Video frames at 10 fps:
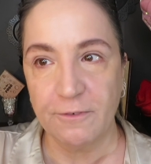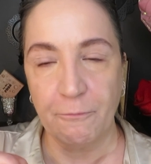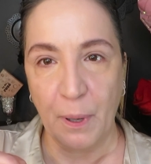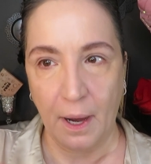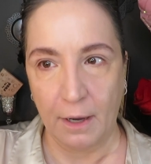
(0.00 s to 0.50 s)

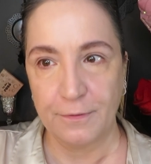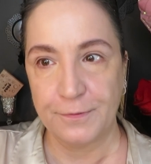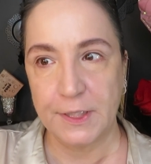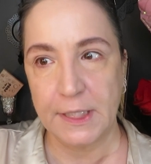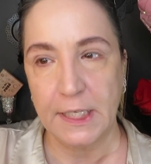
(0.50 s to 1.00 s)
of
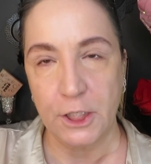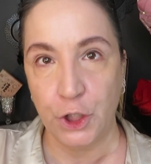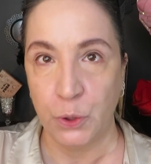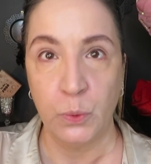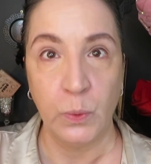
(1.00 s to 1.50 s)
puffs in
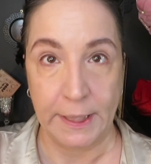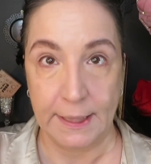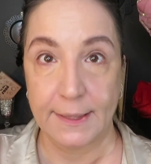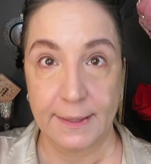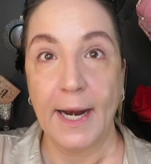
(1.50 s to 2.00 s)
2
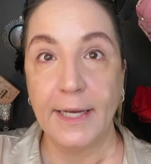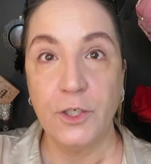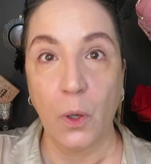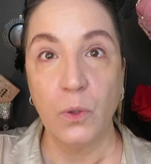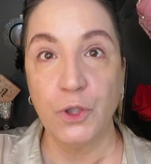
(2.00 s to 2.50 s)
weeks, and I
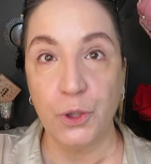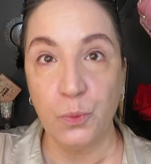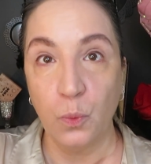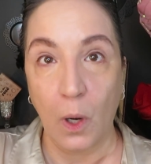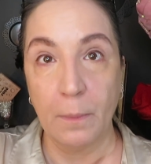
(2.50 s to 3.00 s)
don't do
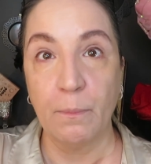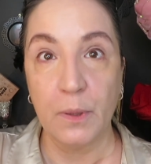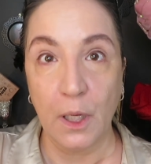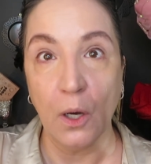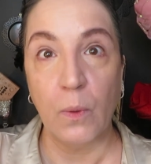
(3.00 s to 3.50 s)
one
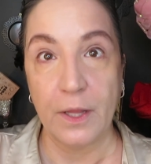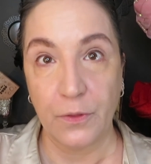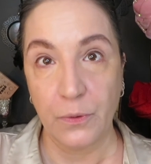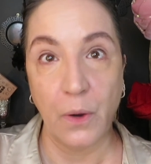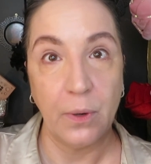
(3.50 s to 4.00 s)
blow and
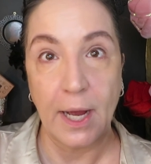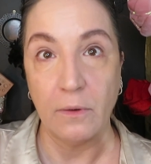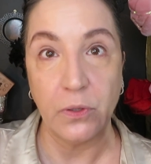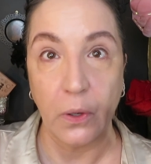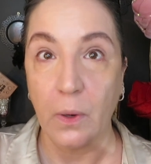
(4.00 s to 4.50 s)
throw it
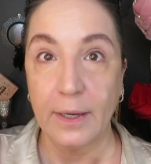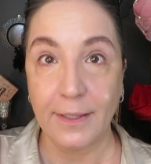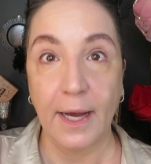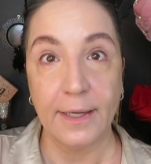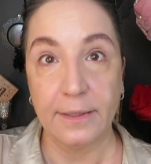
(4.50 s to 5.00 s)
out. No,
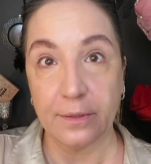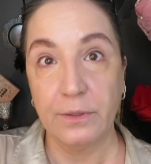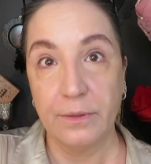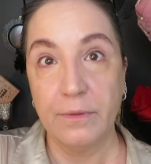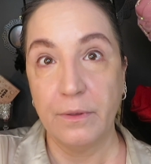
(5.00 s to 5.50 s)
I
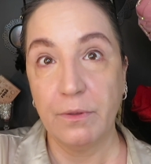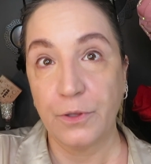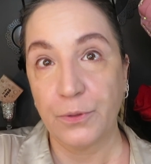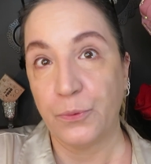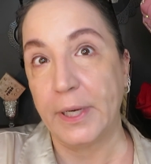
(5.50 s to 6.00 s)

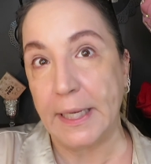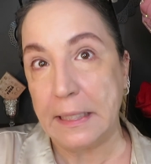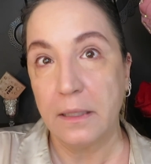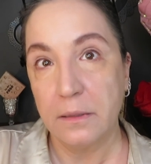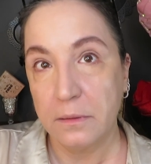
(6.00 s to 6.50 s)

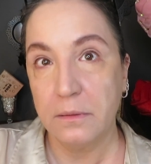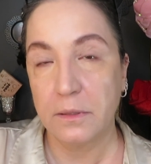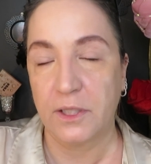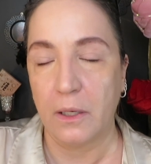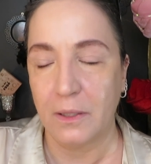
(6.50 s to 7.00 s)
3.
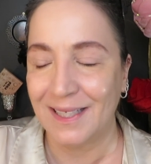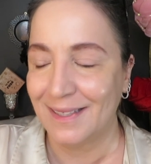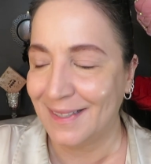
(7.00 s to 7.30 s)
So